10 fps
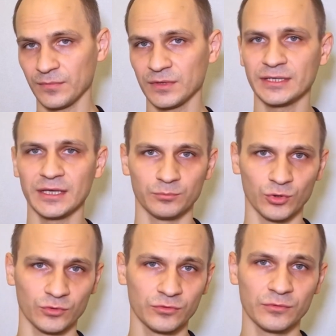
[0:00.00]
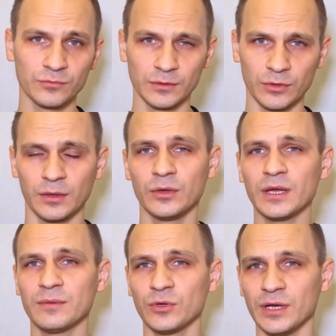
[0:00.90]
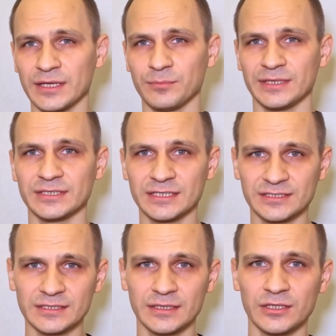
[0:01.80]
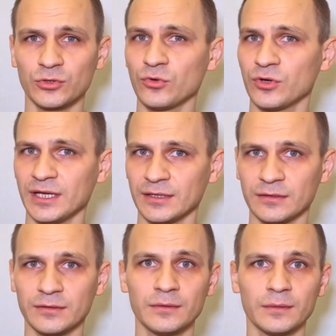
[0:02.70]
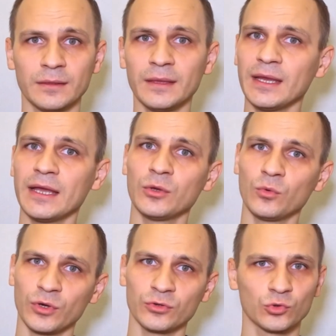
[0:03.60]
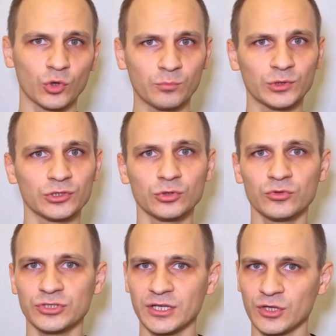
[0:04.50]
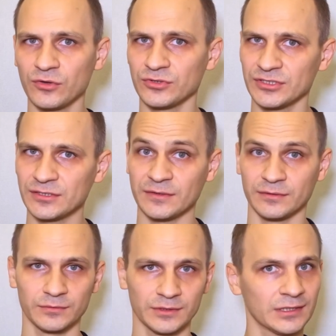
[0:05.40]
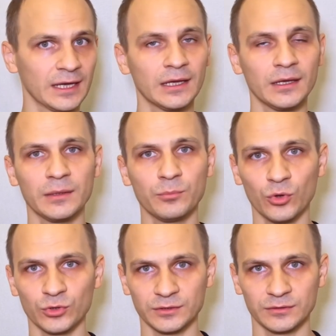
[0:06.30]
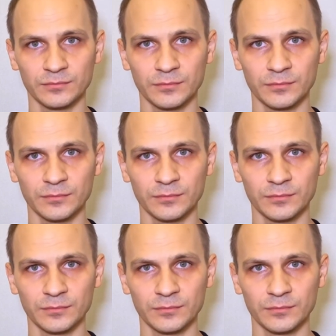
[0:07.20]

For example, you have a running business in Ukraine and you want to open new salons, say in Poland.